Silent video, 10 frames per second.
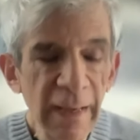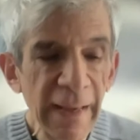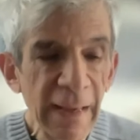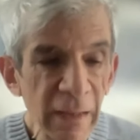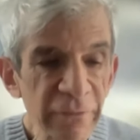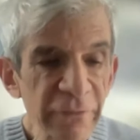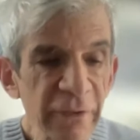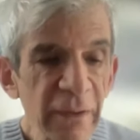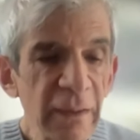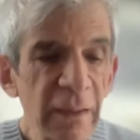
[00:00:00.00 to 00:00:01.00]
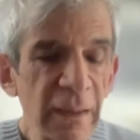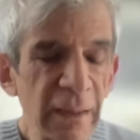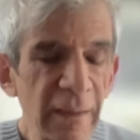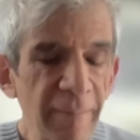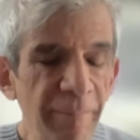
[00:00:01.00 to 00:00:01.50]
and
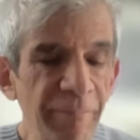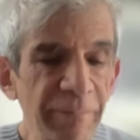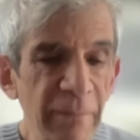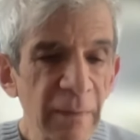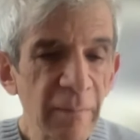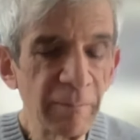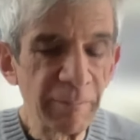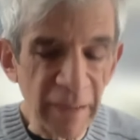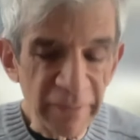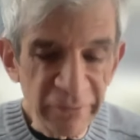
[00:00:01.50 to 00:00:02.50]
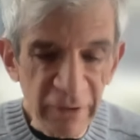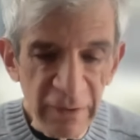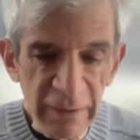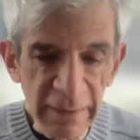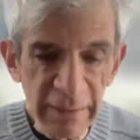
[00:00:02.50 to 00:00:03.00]
um,
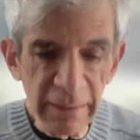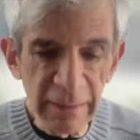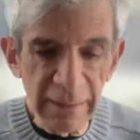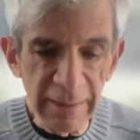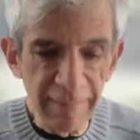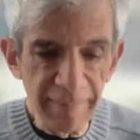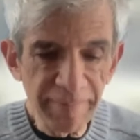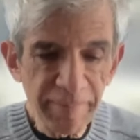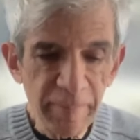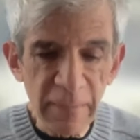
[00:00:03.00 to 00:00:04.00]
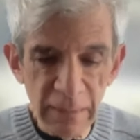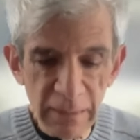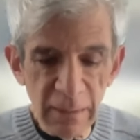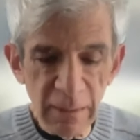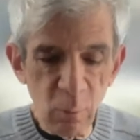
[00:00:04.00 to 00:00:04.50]
basically, um,
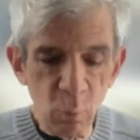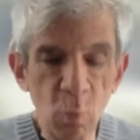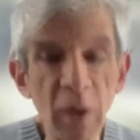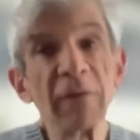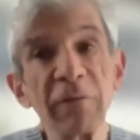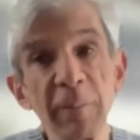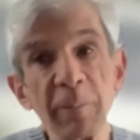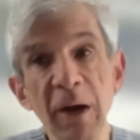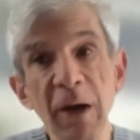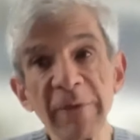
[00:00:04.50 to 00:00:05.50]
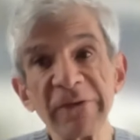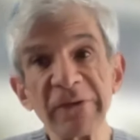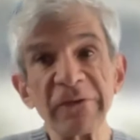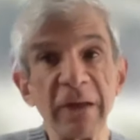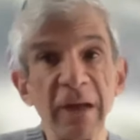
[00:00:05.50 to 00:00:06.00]
one of the
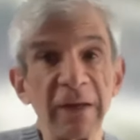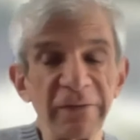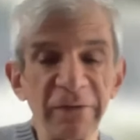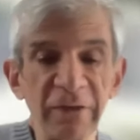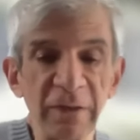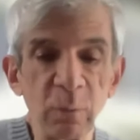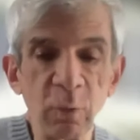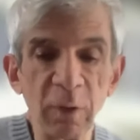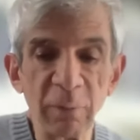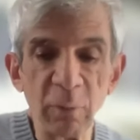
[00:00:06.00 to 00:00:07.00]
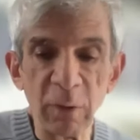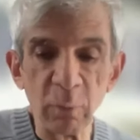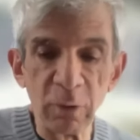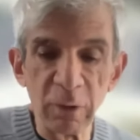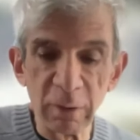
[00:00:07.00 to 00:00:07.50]
promises that I see with
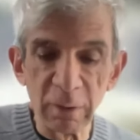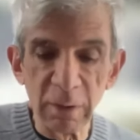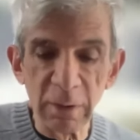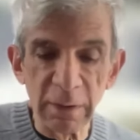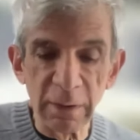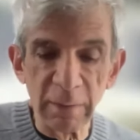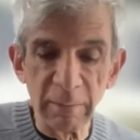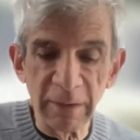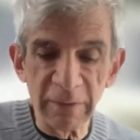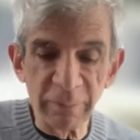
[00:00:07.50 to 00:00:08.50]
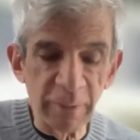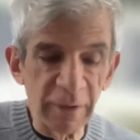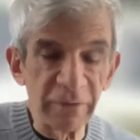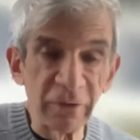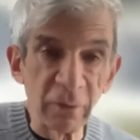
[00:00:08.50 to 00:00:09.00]
what we're um,
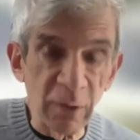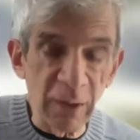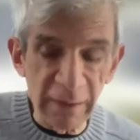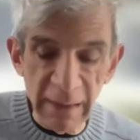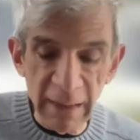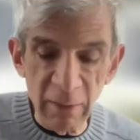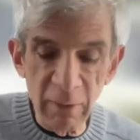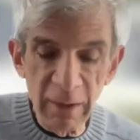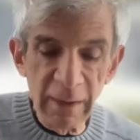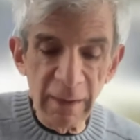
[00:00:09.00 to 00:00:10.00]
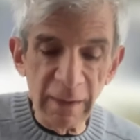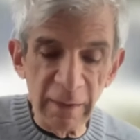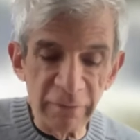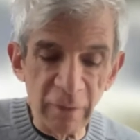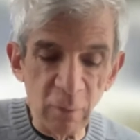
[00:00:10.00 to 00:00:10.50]
experiencing right now
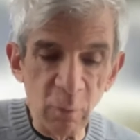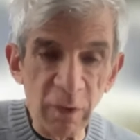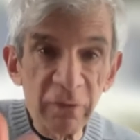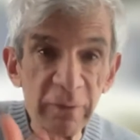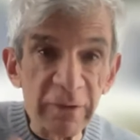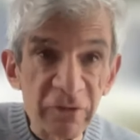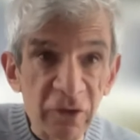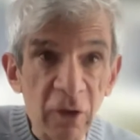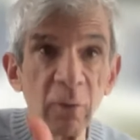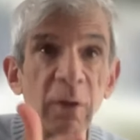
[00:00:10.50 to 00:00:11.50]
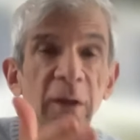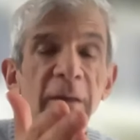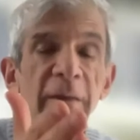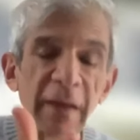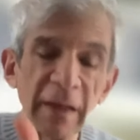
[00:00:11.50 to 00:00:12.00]
is that once we show
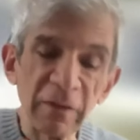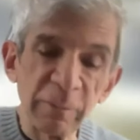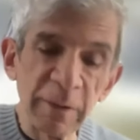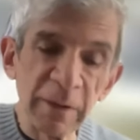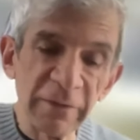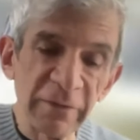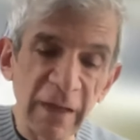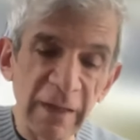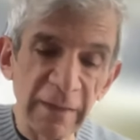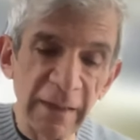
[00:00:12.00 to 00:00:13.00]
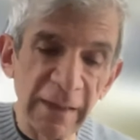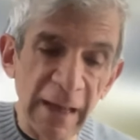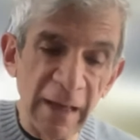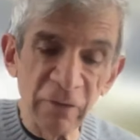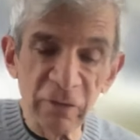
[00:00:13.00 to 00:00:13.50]
that acebilestat can
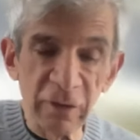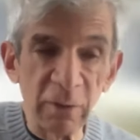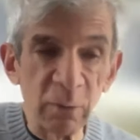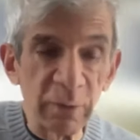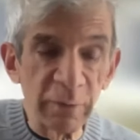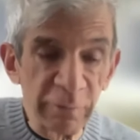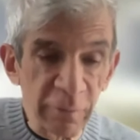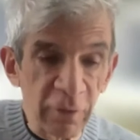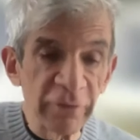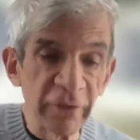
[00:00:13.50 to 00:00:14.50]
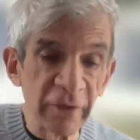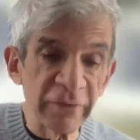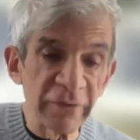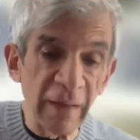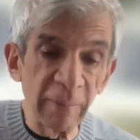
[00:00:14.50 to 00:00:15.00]
actually reverse
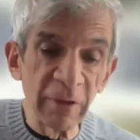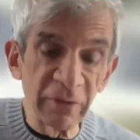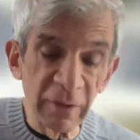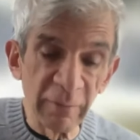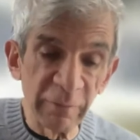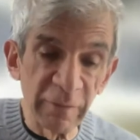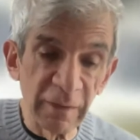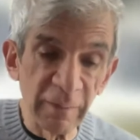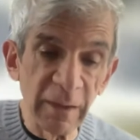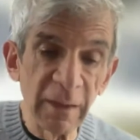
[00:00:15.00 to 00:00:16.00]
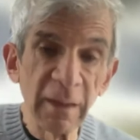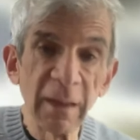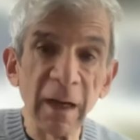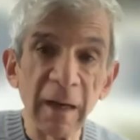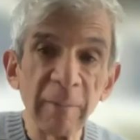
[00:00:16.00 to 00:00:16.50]
established lymphedema,
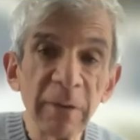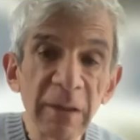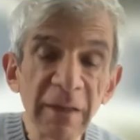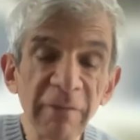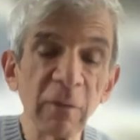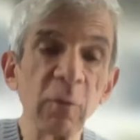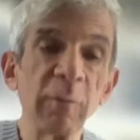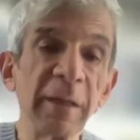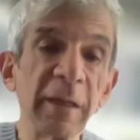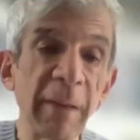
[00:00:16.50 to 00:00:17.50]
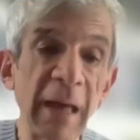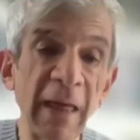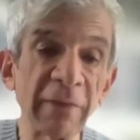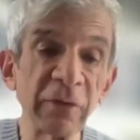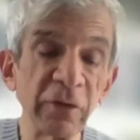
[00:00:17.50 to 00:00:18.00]
I believe there will be a
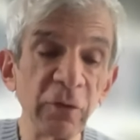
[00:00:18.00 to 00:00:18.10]
path to